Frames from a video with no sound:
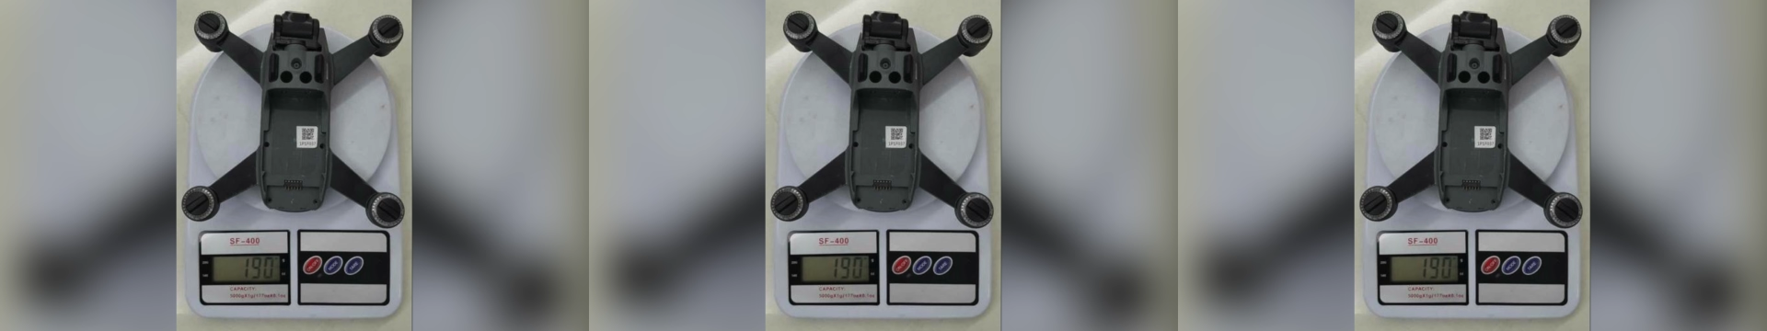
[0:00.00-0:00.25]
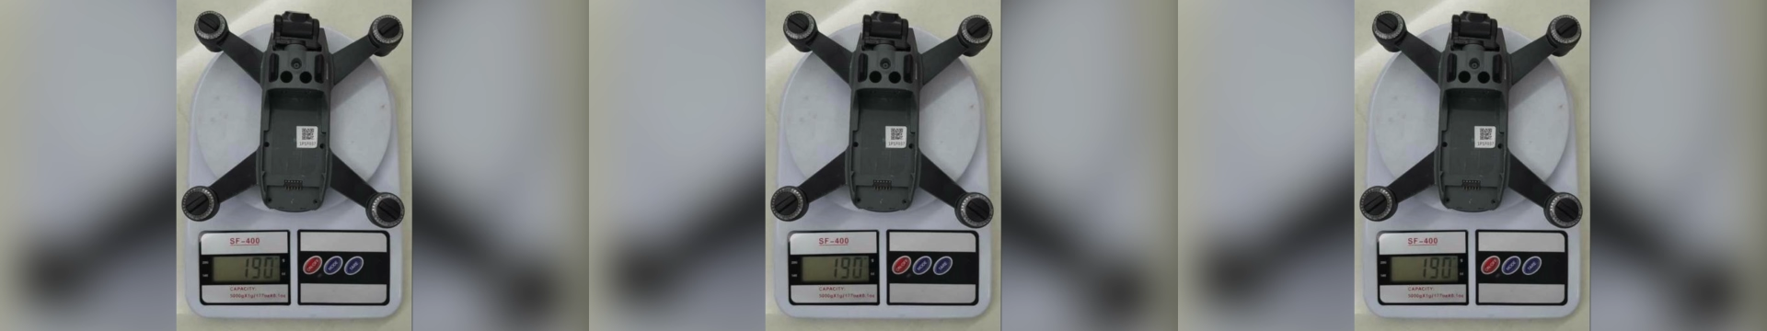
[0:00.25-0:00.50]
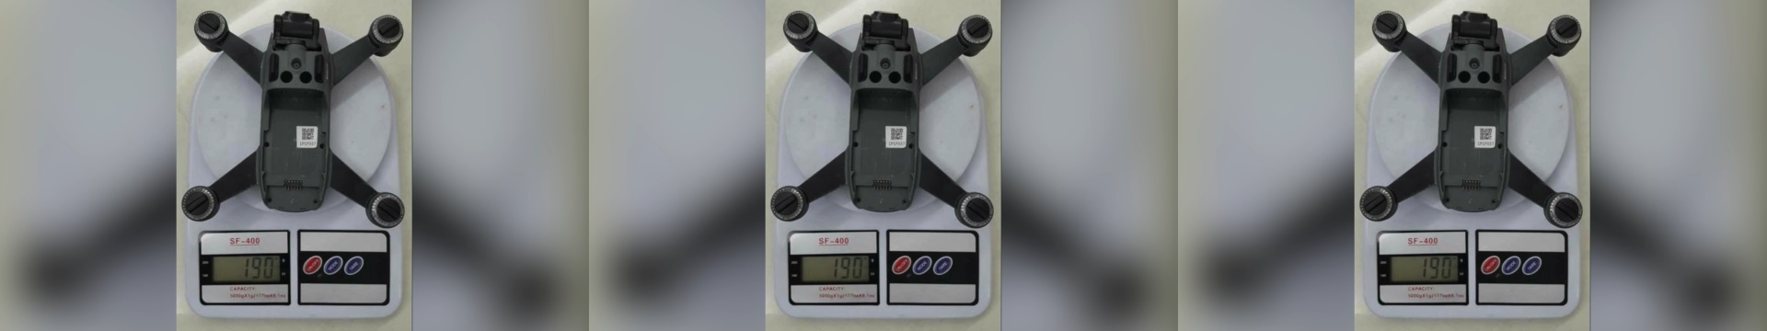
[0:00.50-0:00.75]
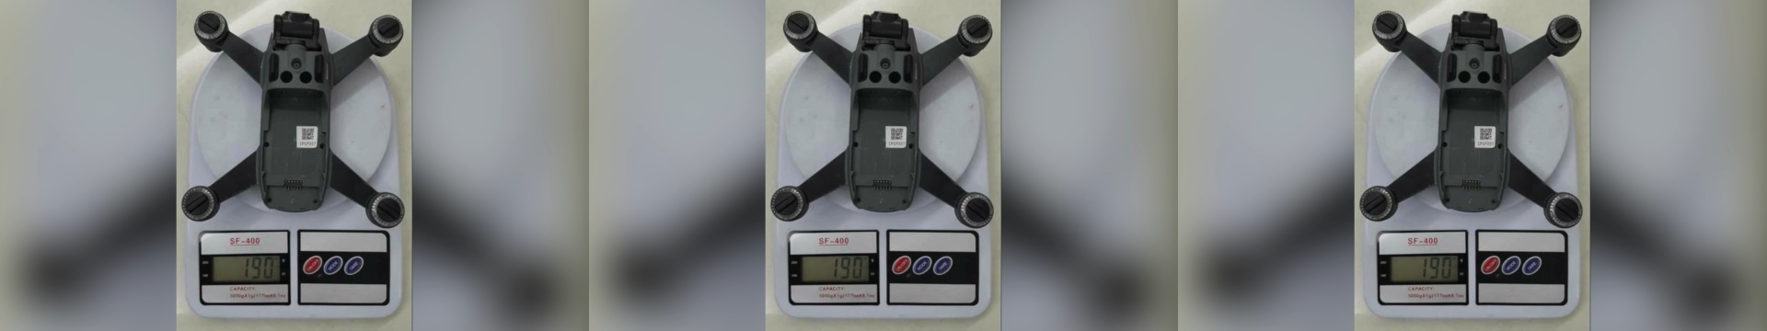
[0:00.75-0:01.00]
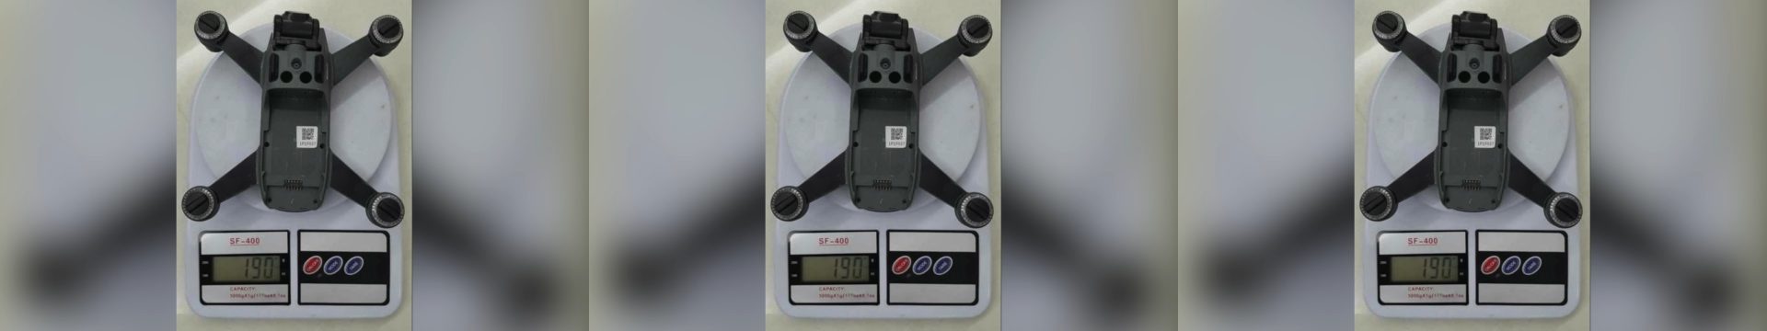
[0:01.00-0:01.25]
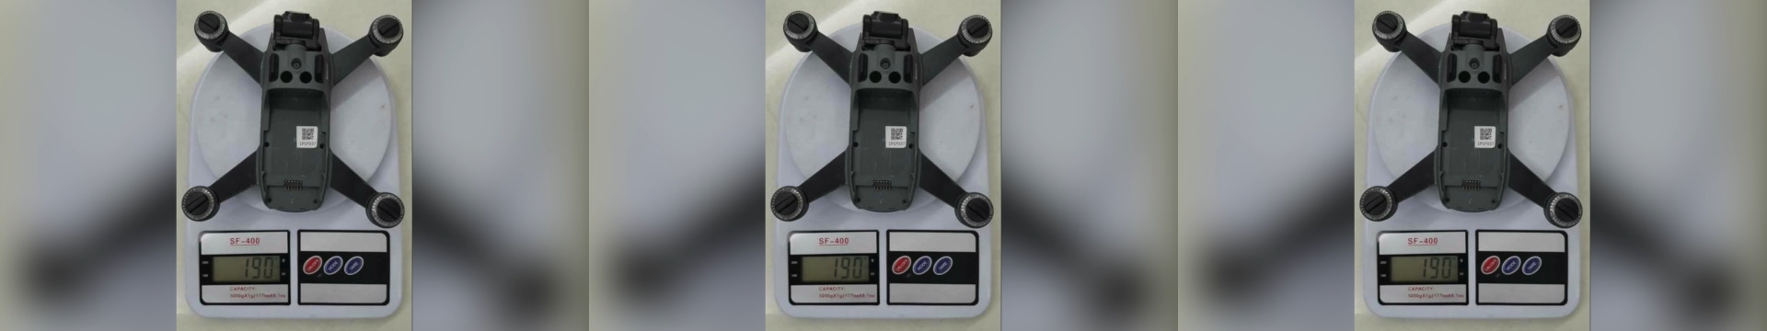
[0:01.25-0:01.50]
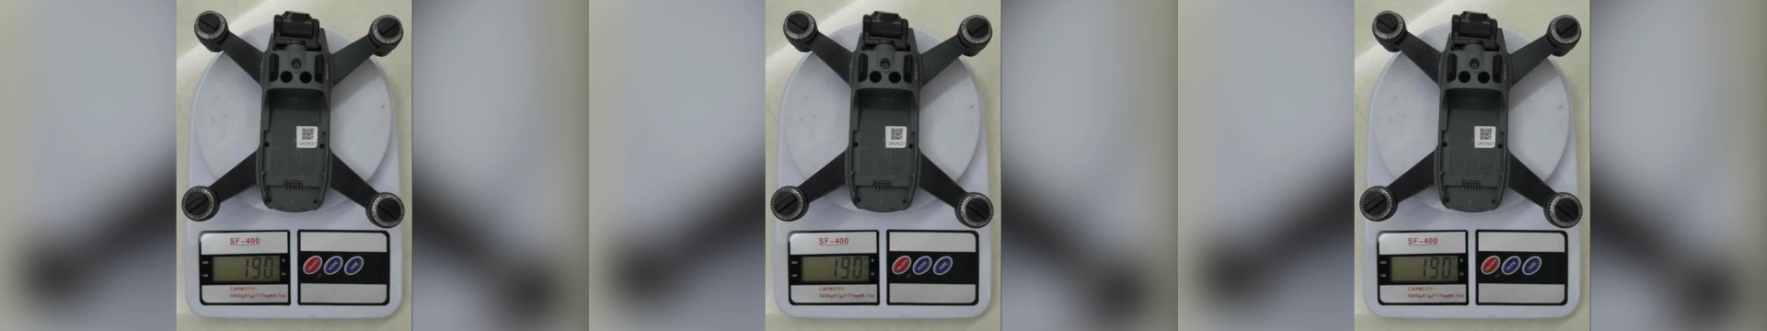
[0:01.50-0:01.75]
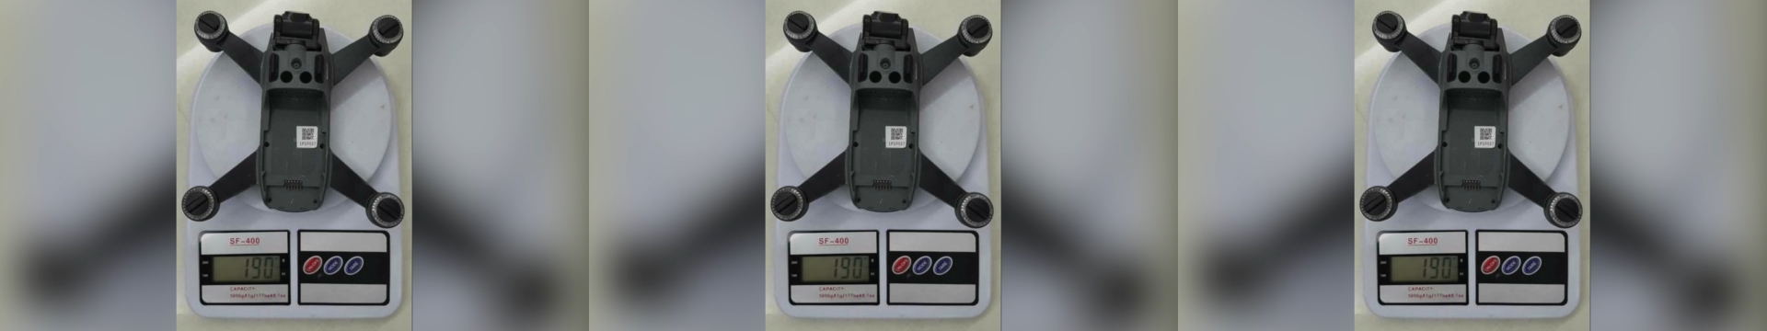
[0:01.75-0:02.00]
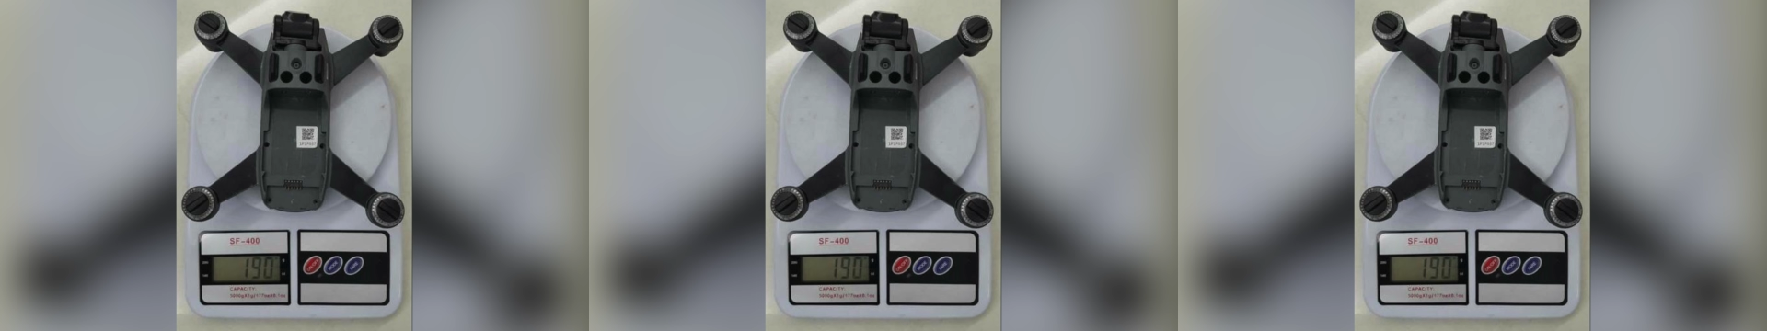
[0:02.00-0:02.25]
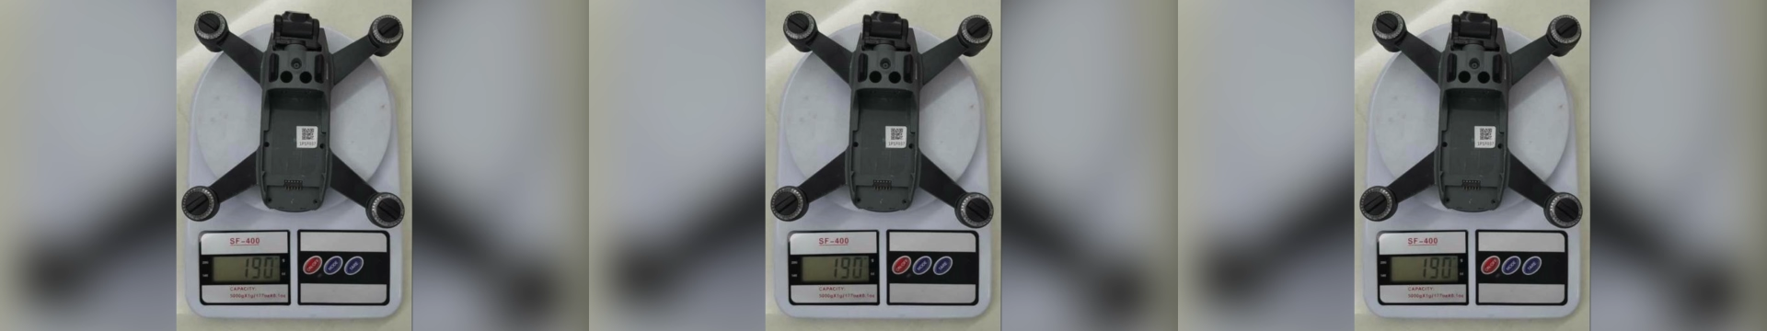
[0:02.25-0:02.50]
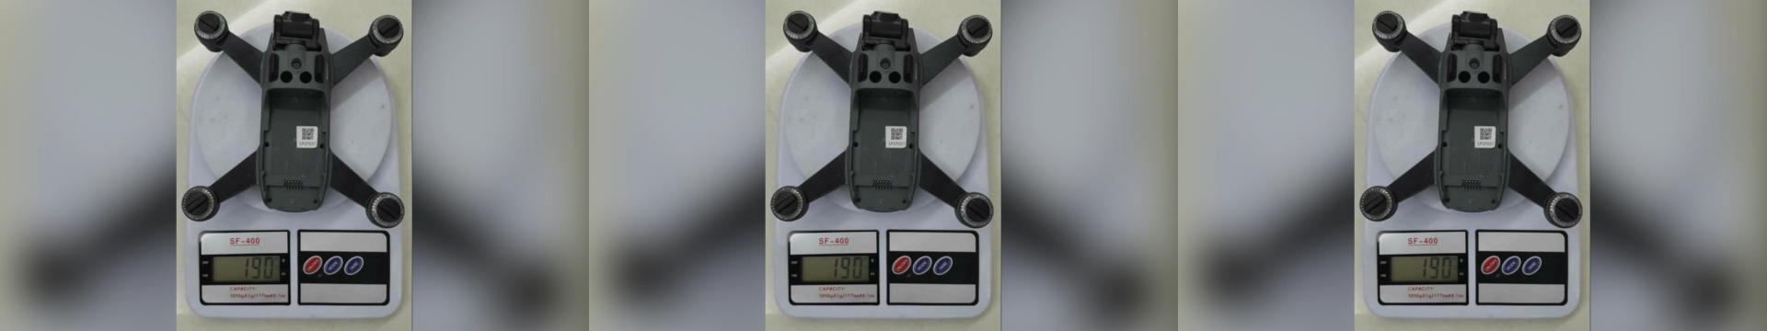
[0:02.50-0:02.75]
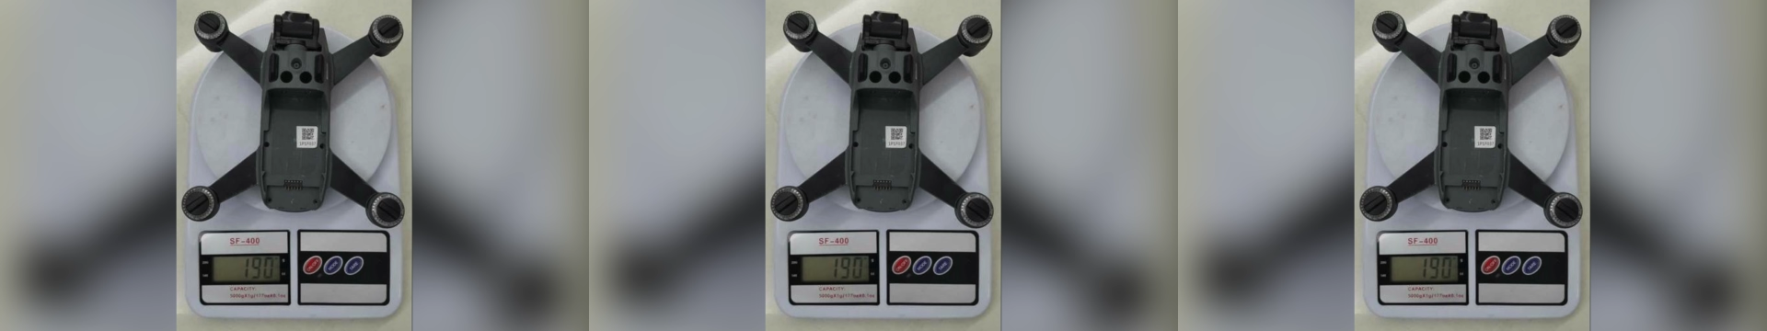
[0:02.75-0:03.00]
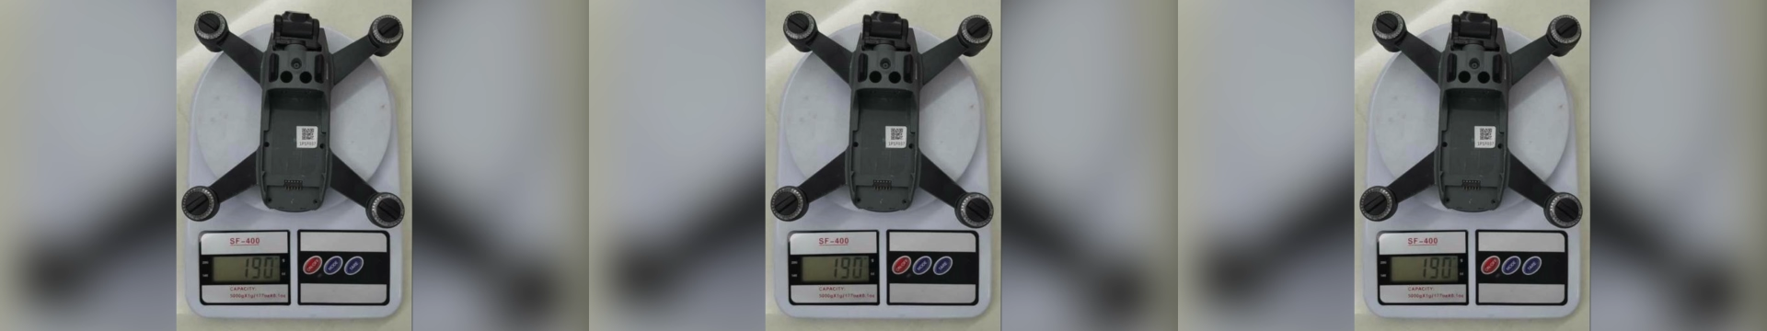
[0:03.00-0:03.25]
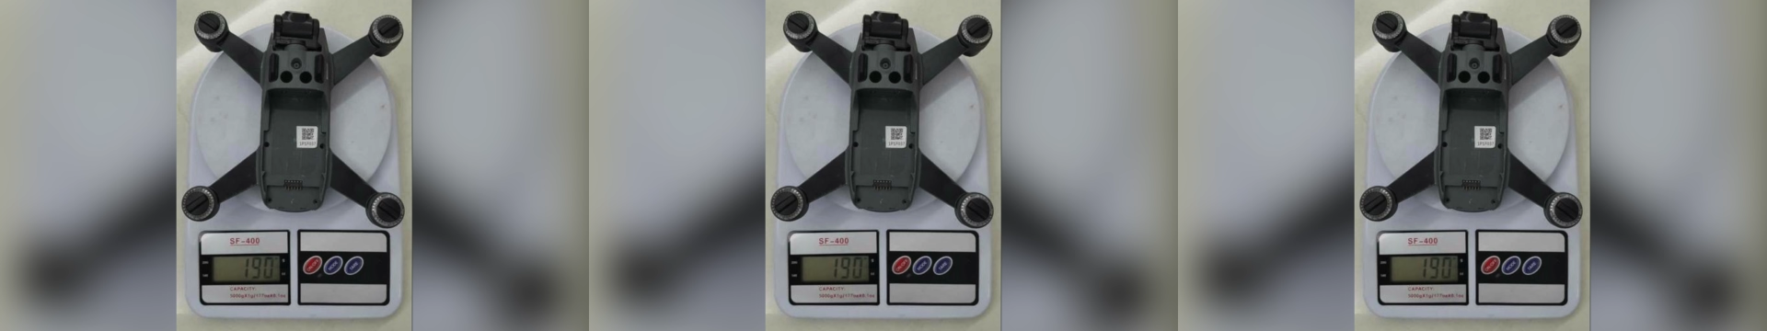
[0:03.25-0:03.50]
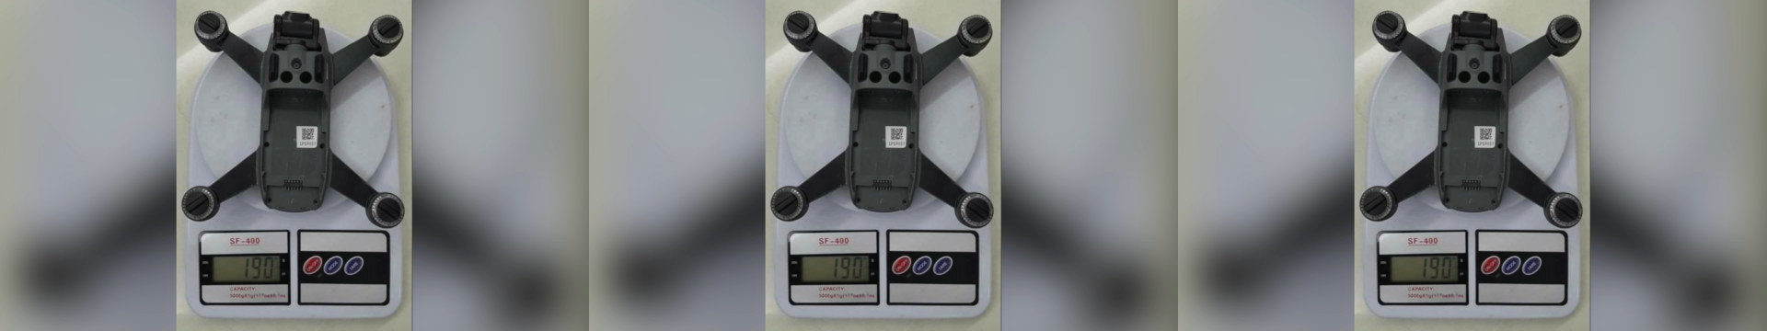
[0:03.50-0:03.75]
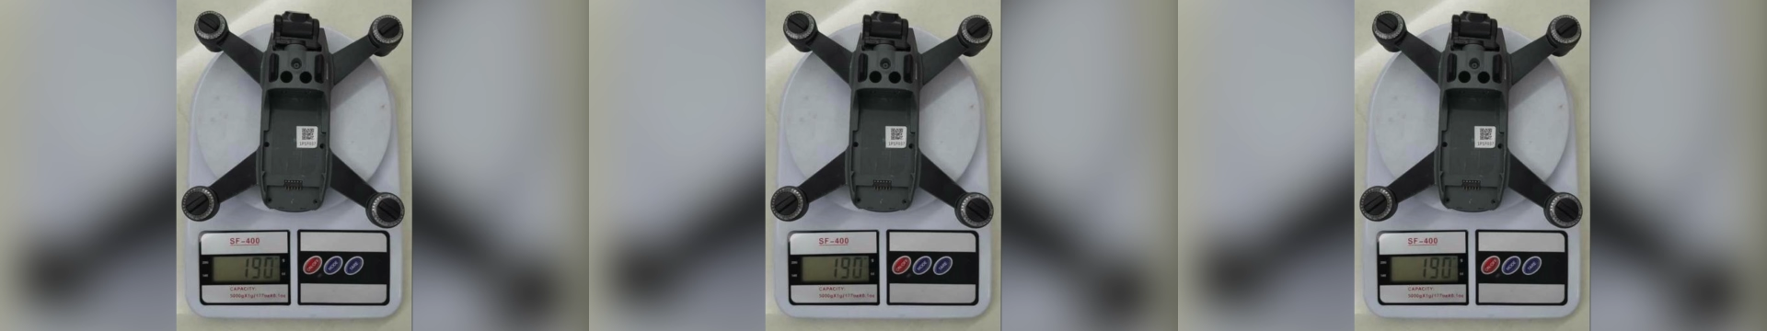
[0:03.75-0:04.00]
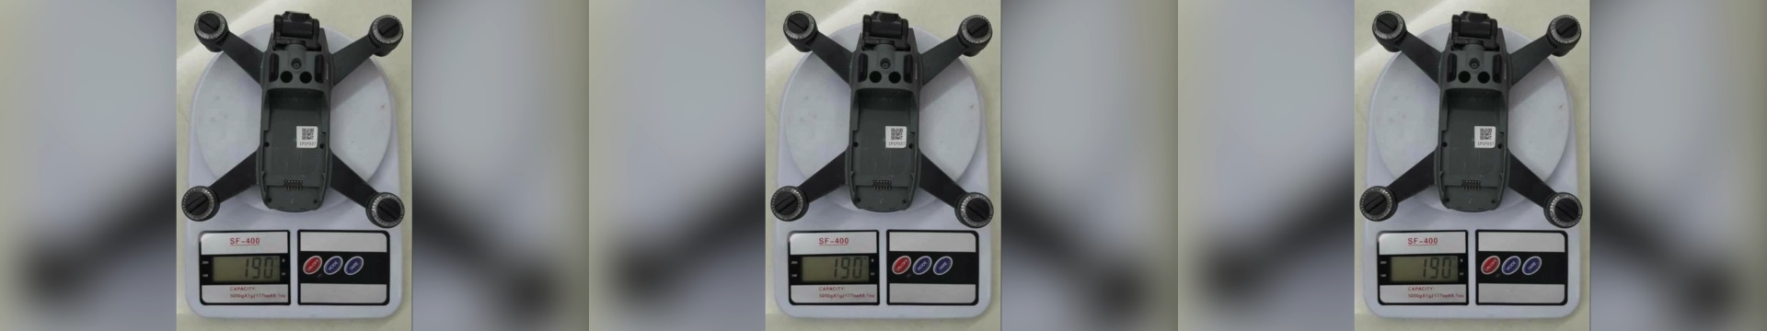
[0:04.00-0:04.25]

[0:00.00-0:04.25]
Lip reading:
No face is visible, so there are no lips to read.